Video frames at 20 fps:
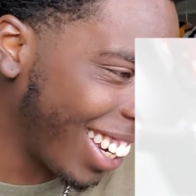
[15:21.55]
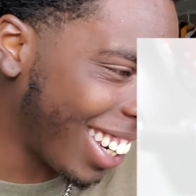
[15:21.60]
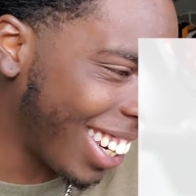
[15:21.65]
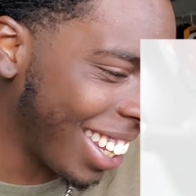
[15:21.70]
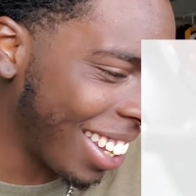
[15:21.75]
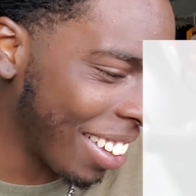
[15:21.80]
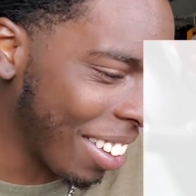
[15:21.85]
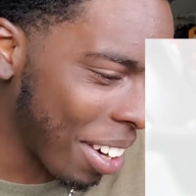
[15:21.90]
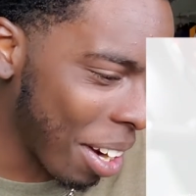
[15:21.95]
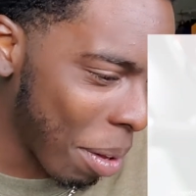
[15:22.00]

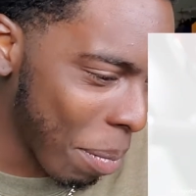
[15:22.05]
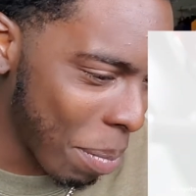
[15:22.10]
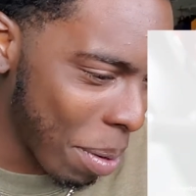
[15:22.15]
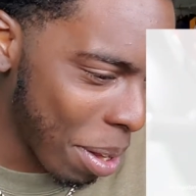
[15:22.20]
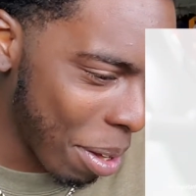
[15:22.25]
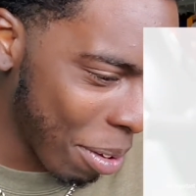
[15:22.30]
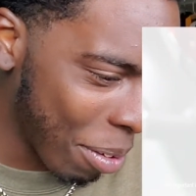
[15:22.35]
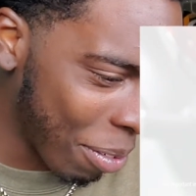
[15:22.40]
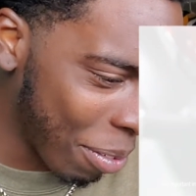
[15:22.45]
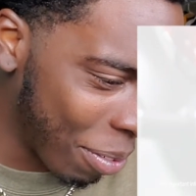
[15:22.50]
deal with that
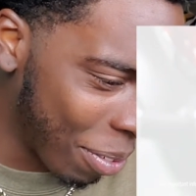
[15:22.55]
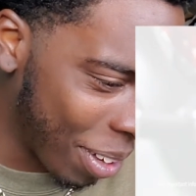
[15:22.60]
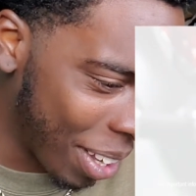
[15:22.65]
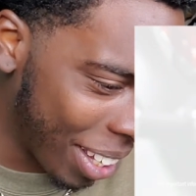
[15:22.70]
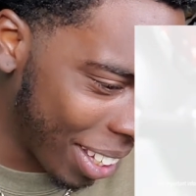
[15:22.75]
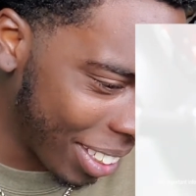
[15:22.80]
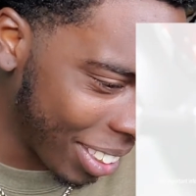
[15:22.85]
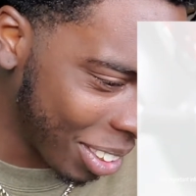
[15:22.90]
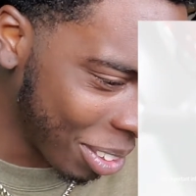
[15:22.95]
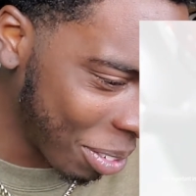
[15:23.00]

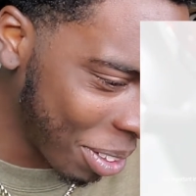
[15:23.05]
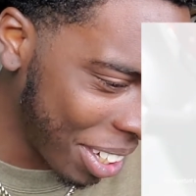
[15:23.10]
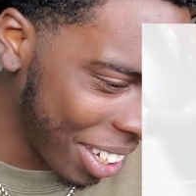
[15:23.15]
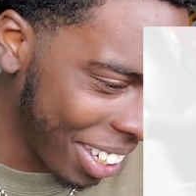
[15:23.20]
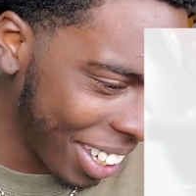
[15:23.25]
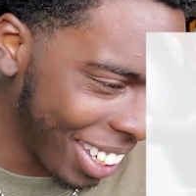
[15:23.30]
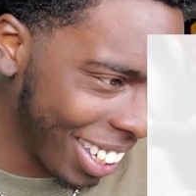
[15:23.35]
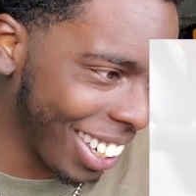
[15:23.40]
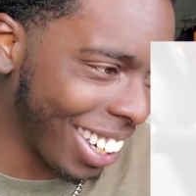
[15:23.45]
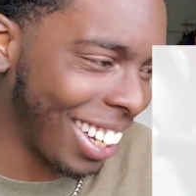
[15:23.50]
motherfuckers, really.